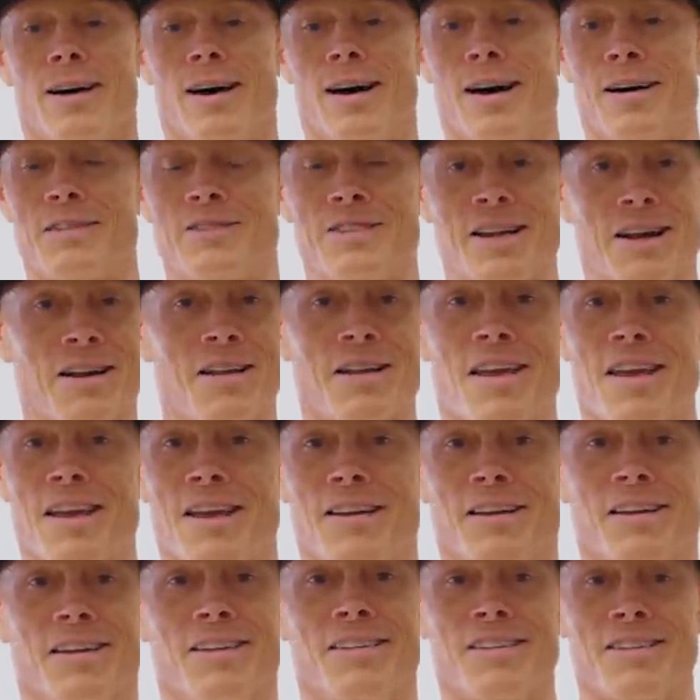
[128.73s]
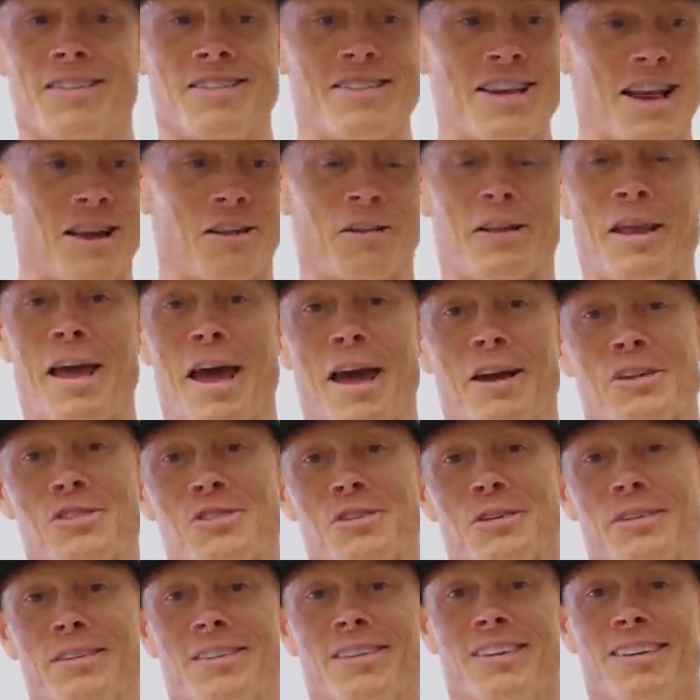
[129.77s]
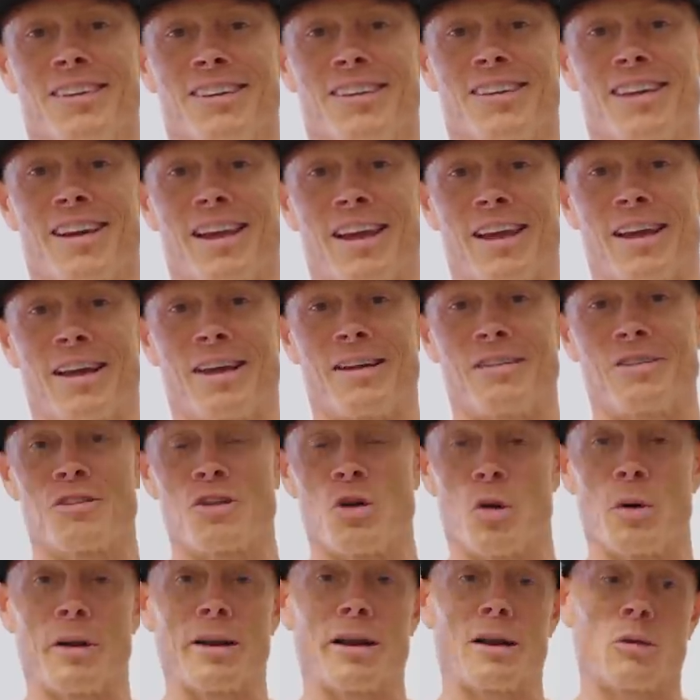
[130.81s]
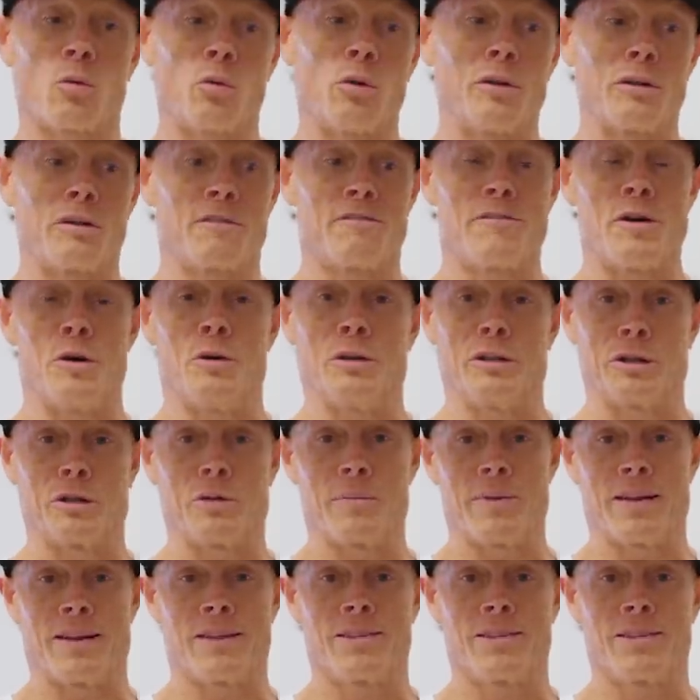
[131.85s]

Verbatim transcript: uh, dedicated daily action and going out and willing to fail a little